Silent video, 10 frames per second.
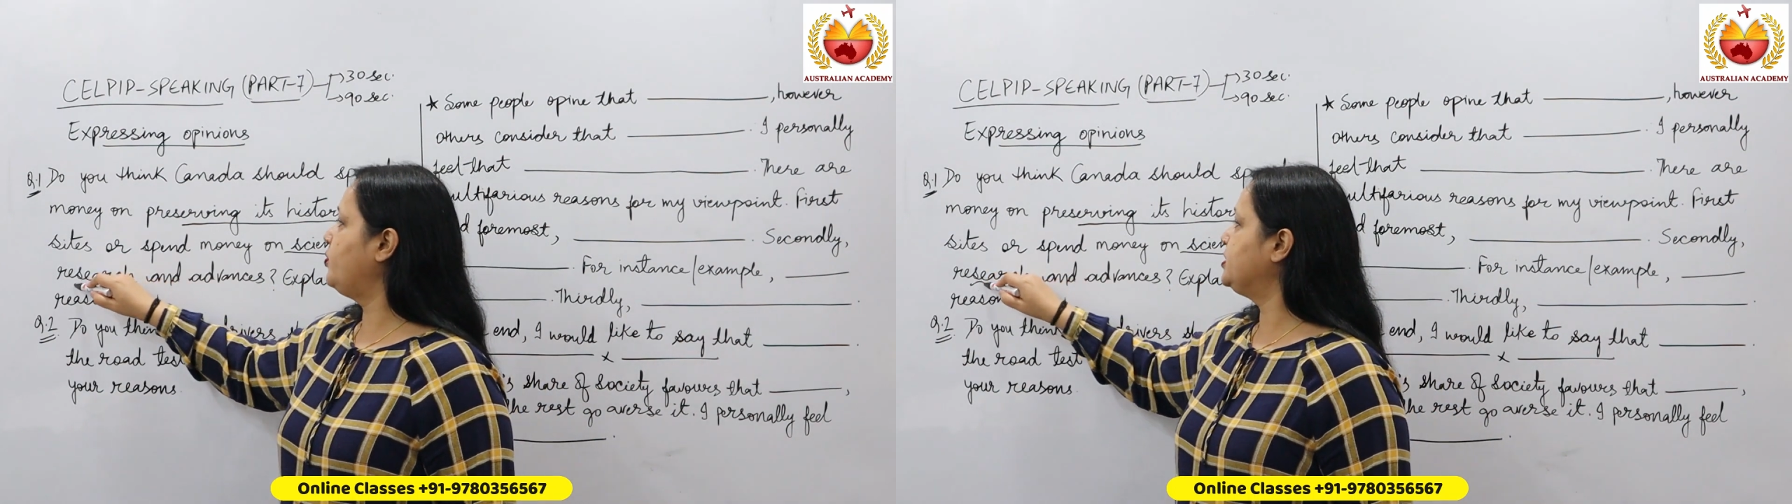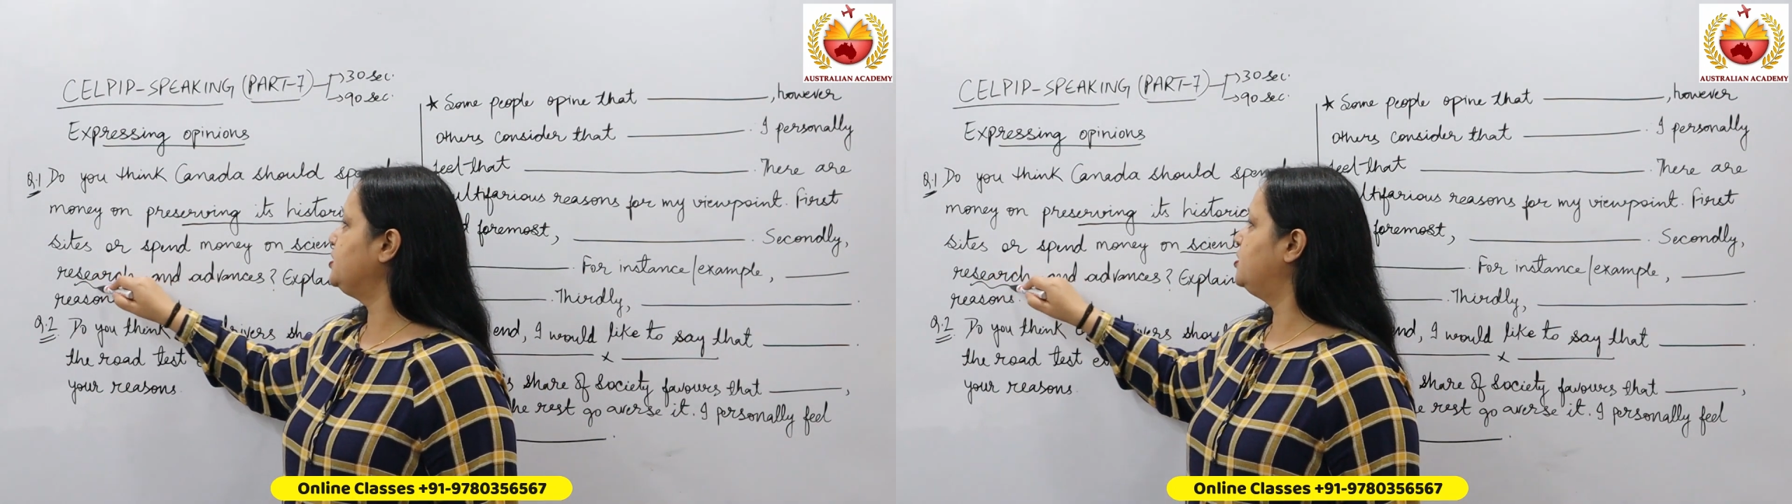
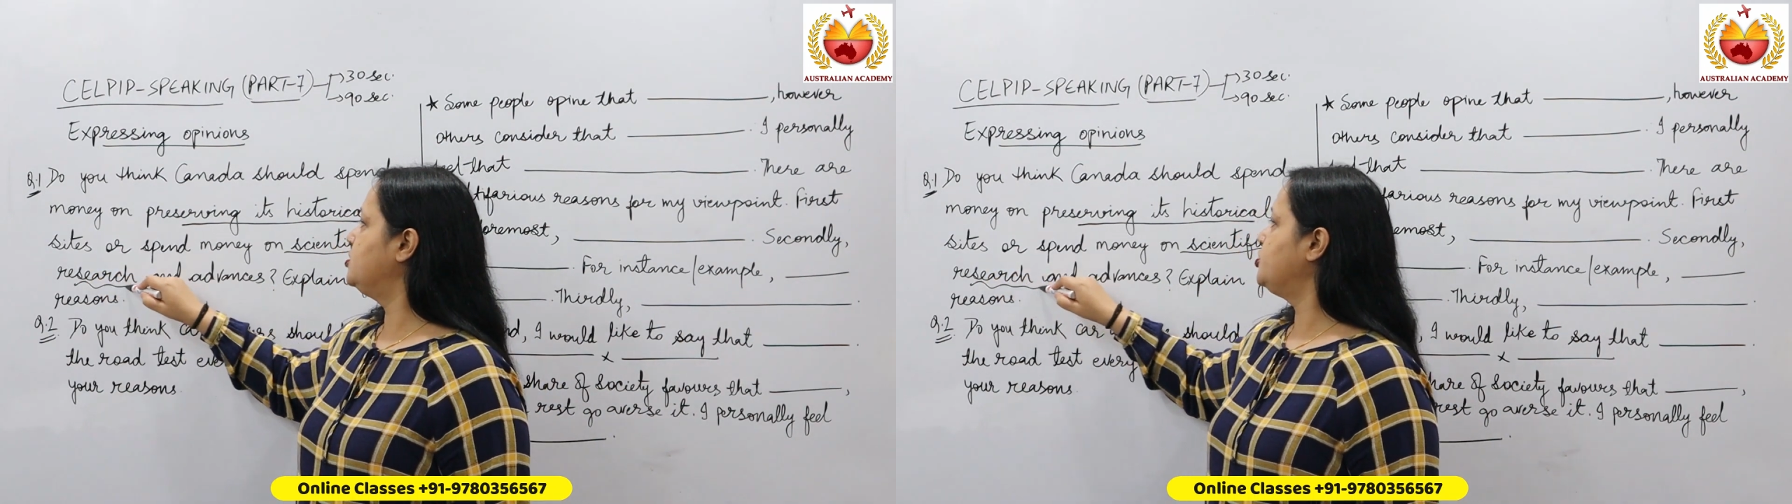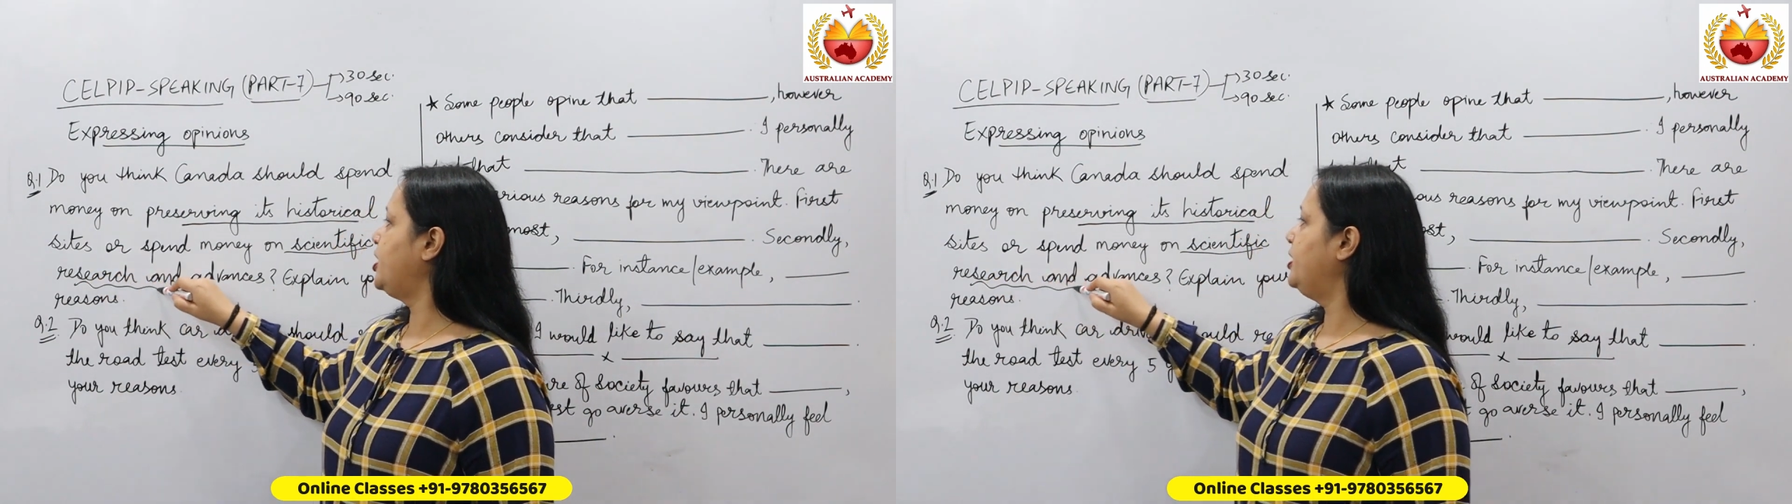
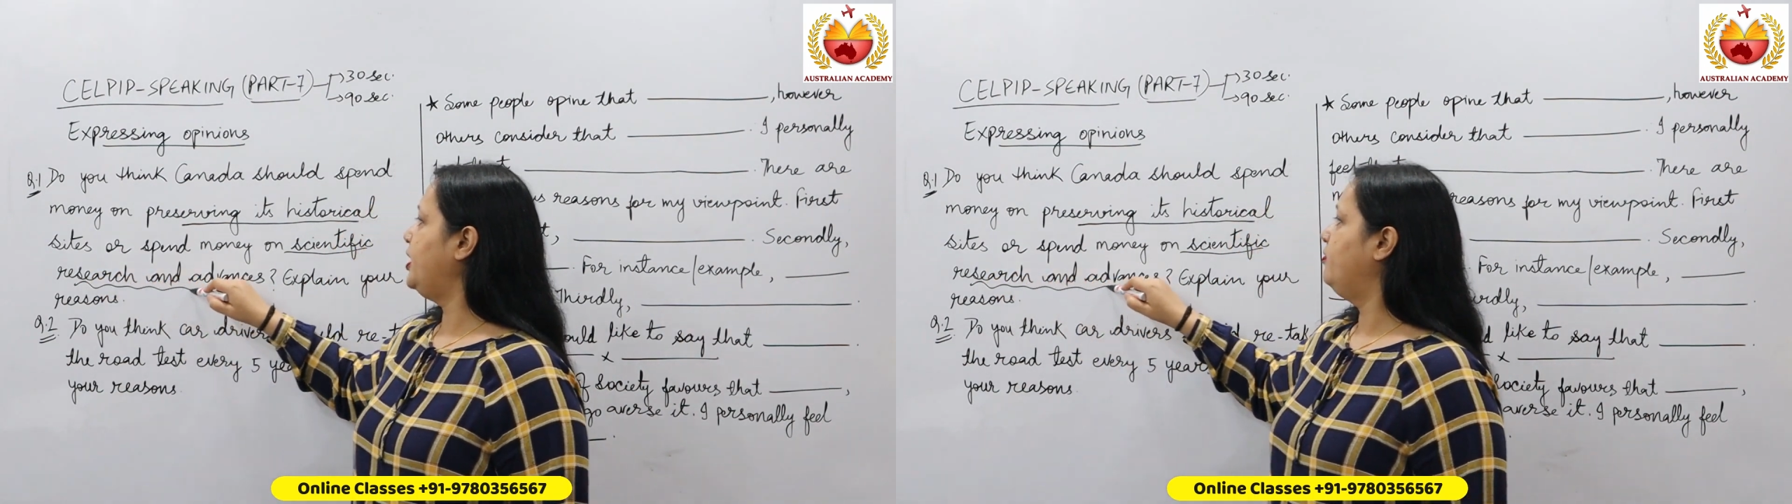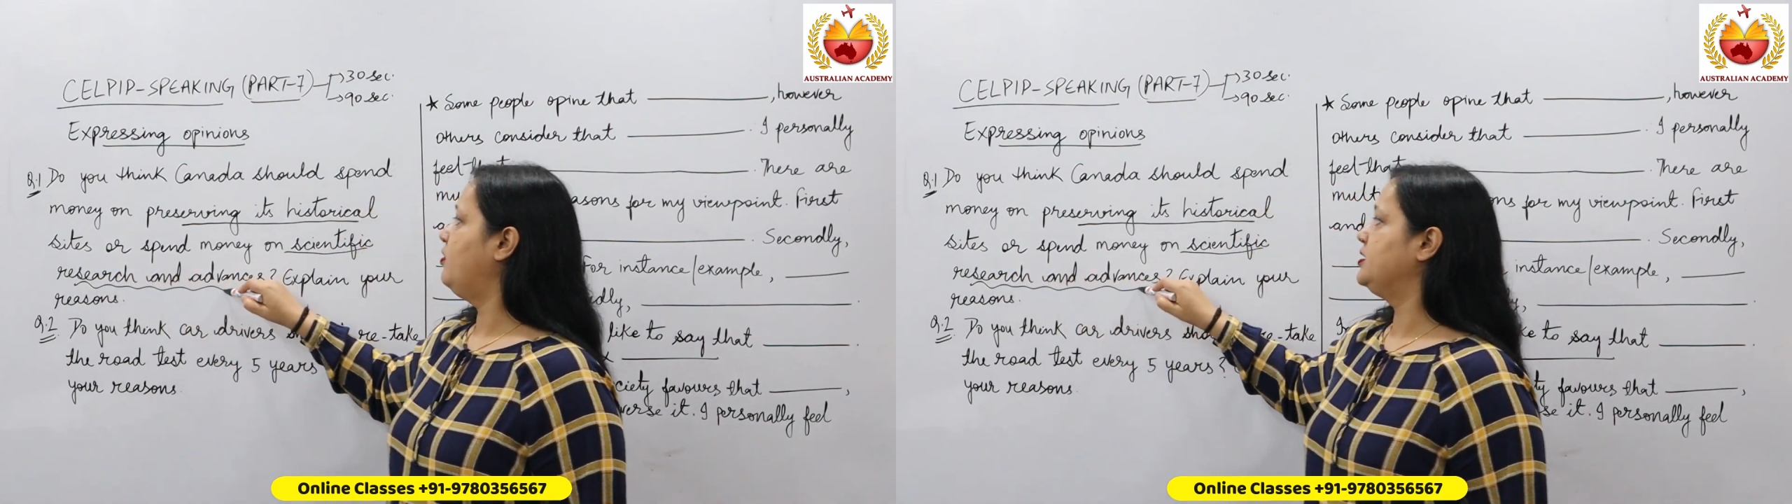research and
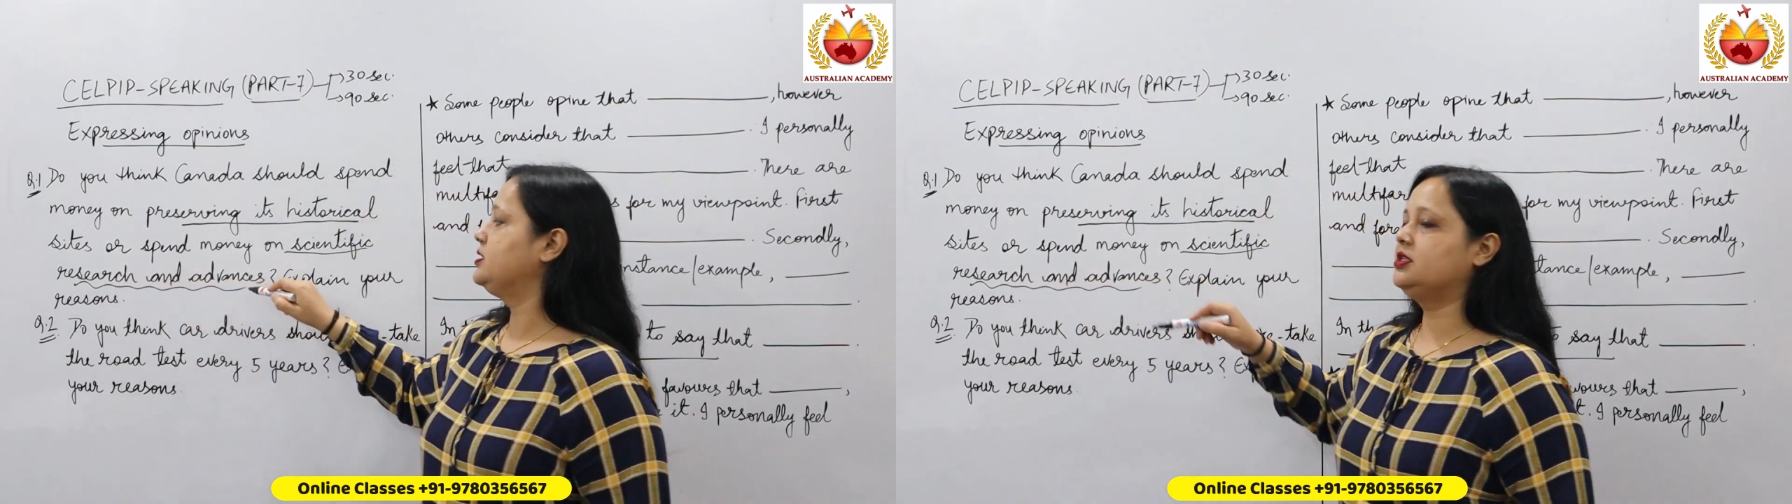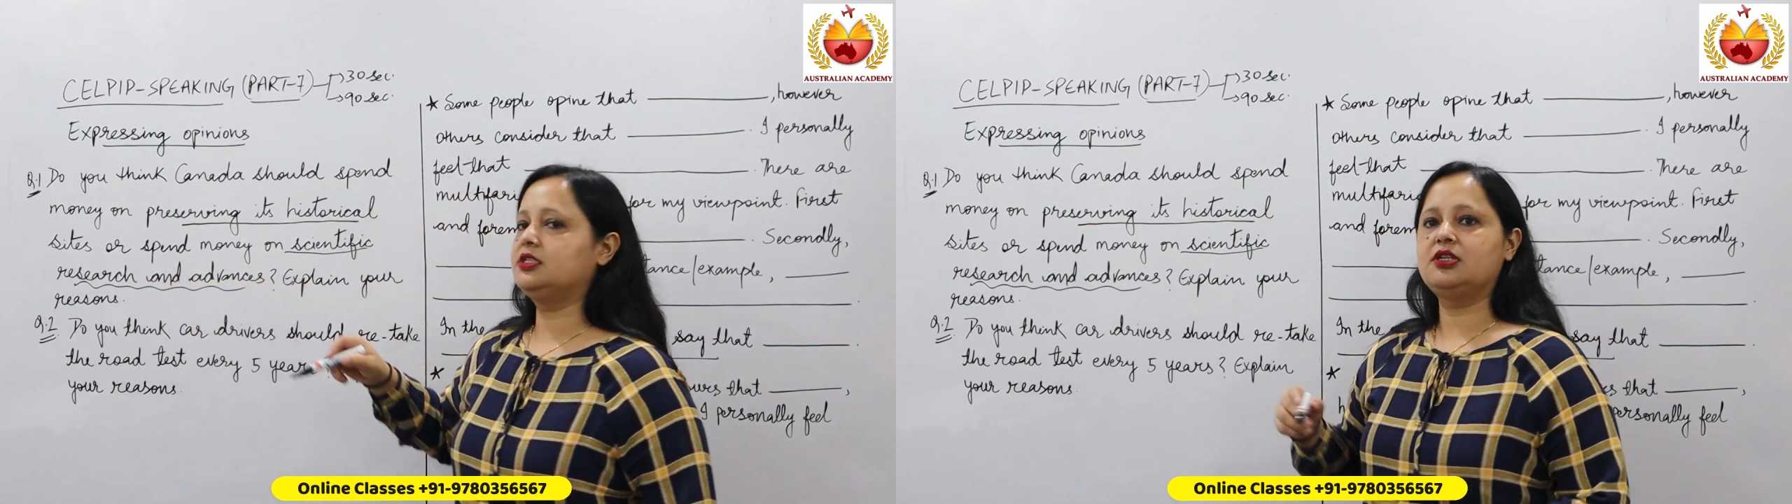
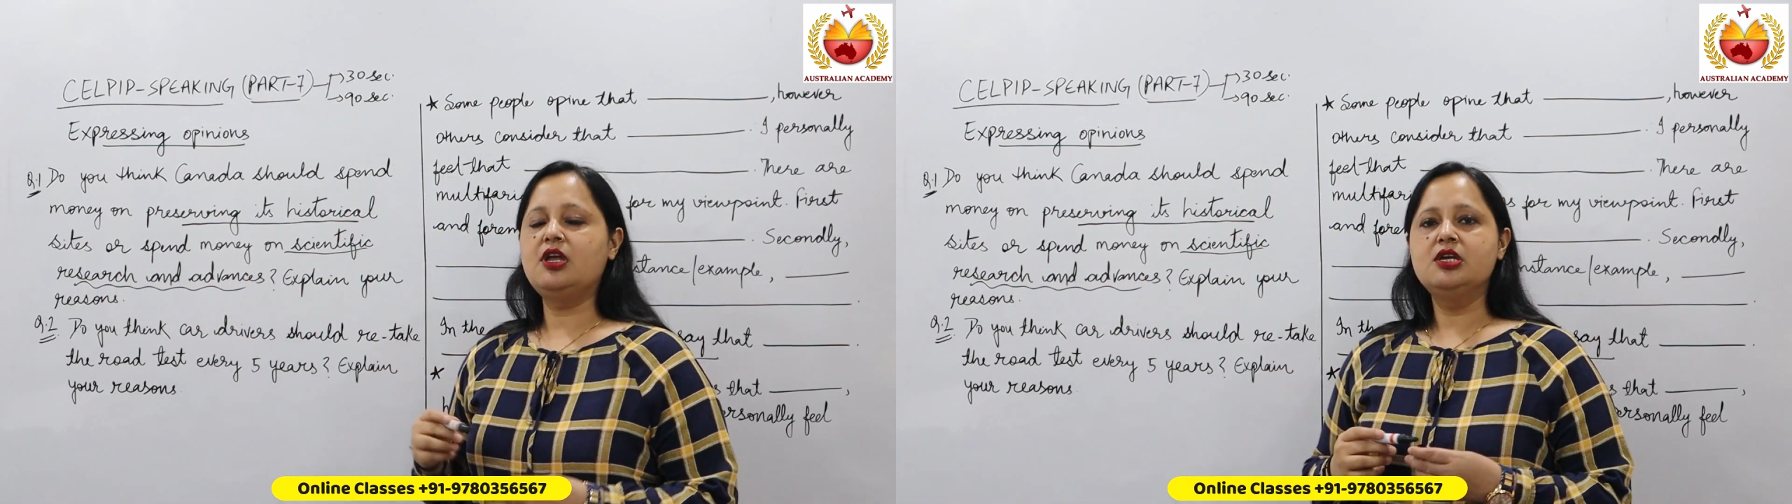advances.